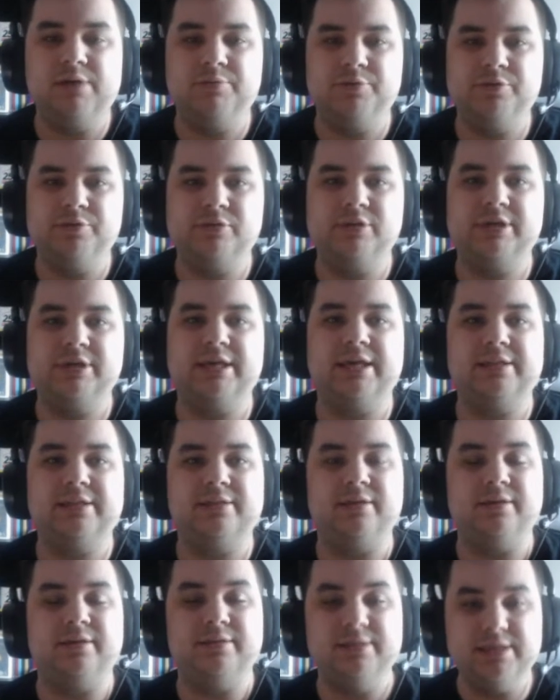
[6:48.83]
Now we will look
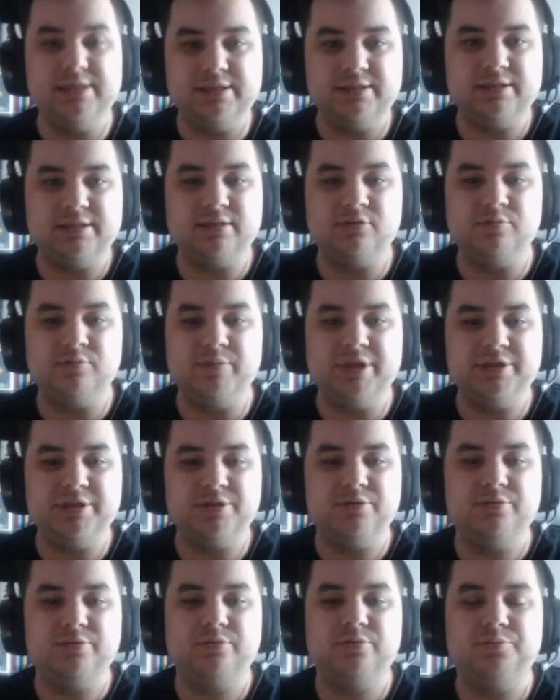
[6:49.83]
at the neat little
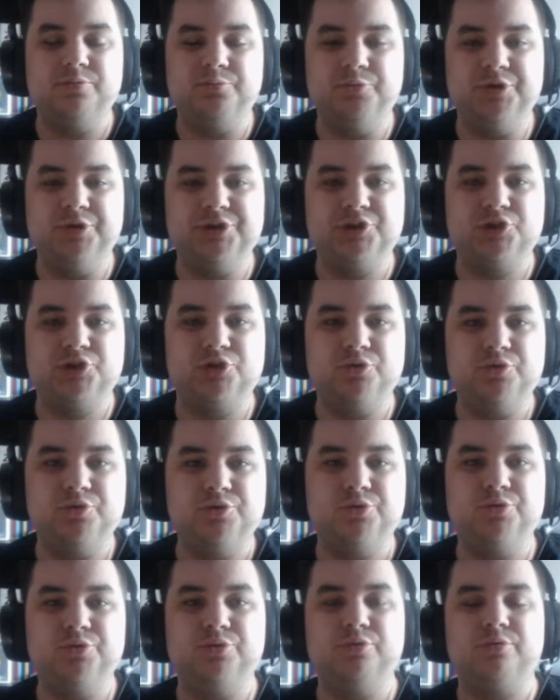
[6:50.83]
menu which
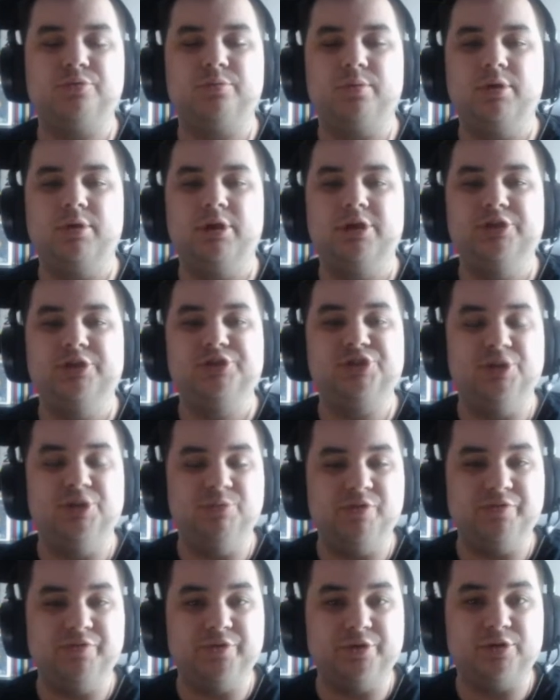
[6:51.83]
shows you
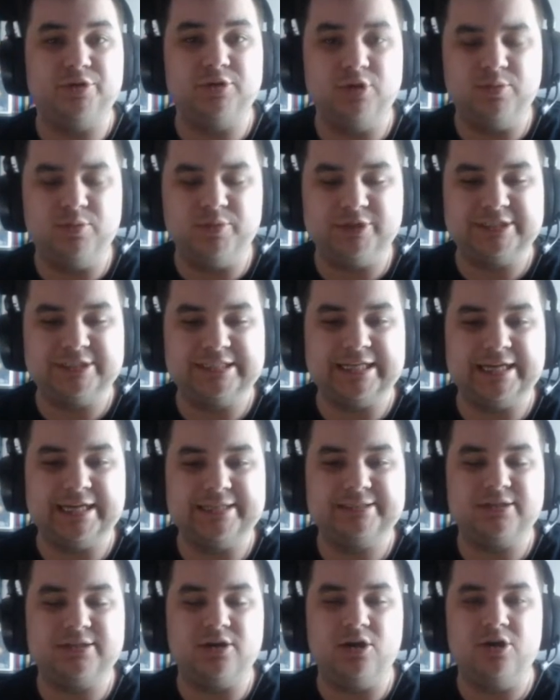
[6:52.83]
some of your global
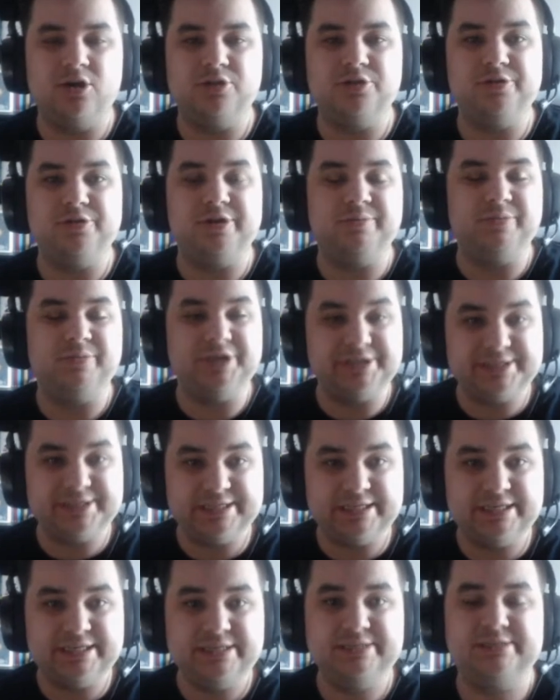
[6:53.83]
stats on your
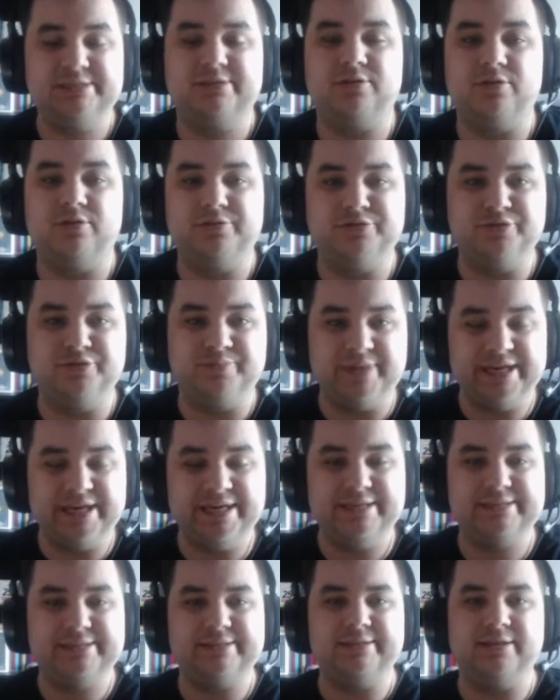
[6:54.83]
APCs, on your
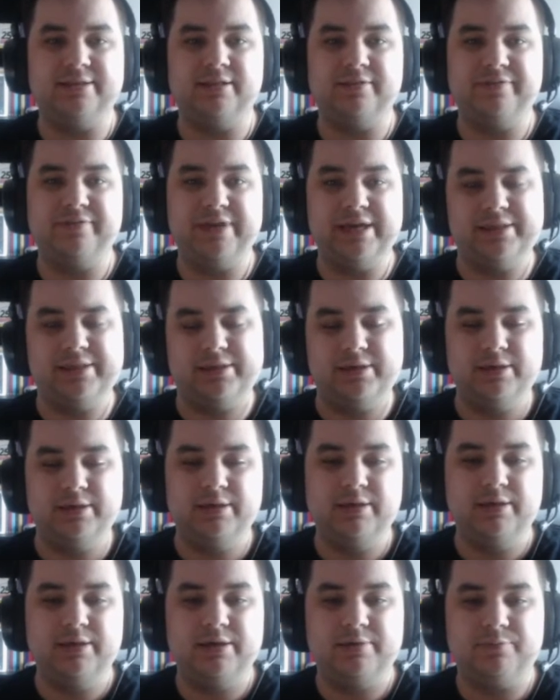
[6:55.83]
base and all of that,
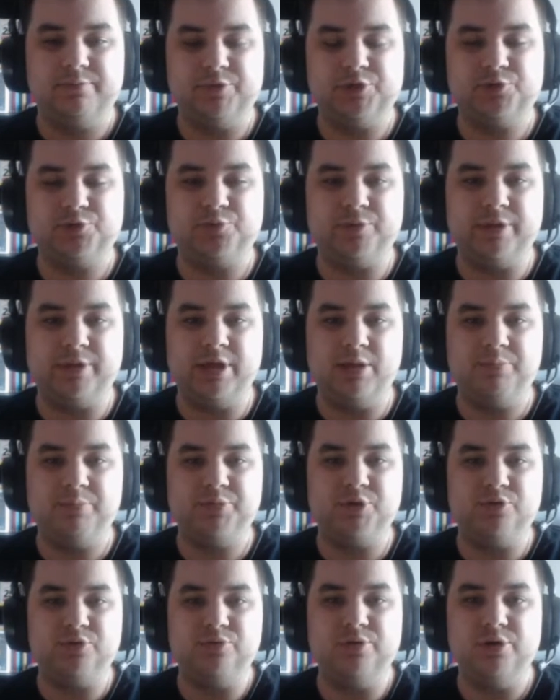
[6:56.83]
which will
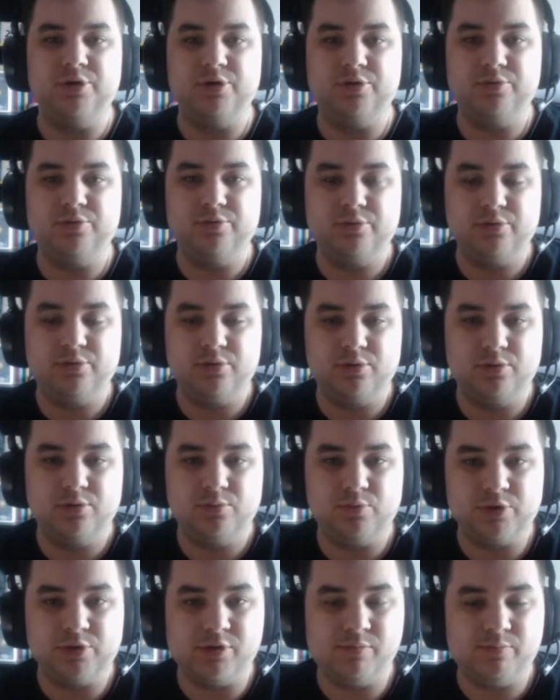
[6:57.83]
help you know,
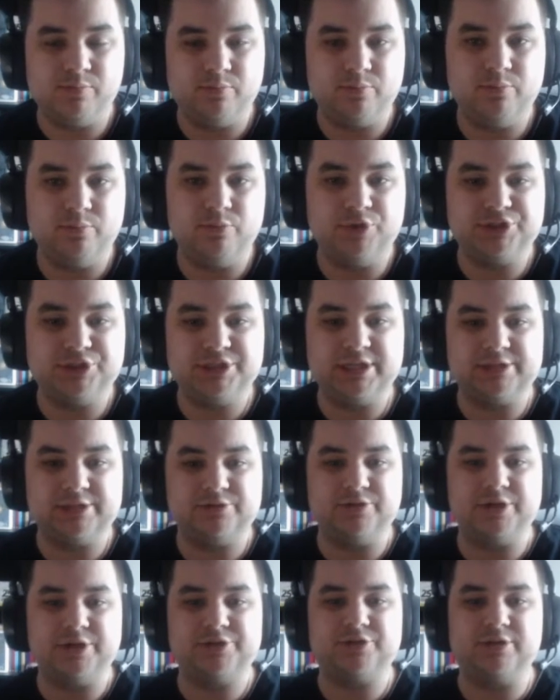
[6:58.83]
well, what
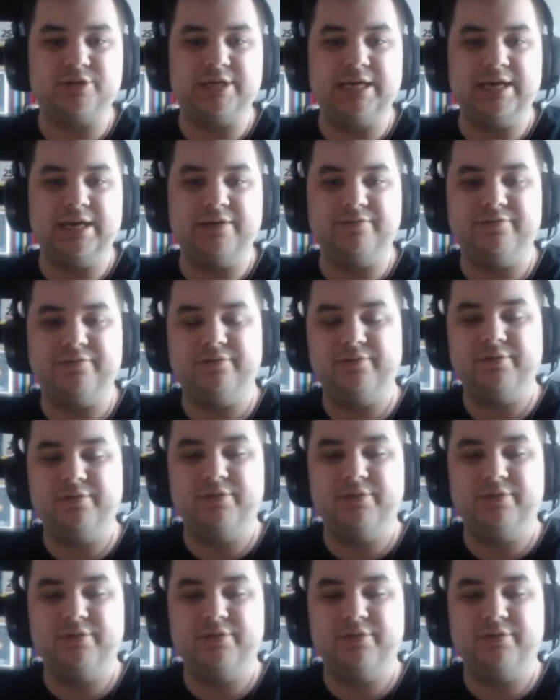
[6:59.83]
stat you actually have.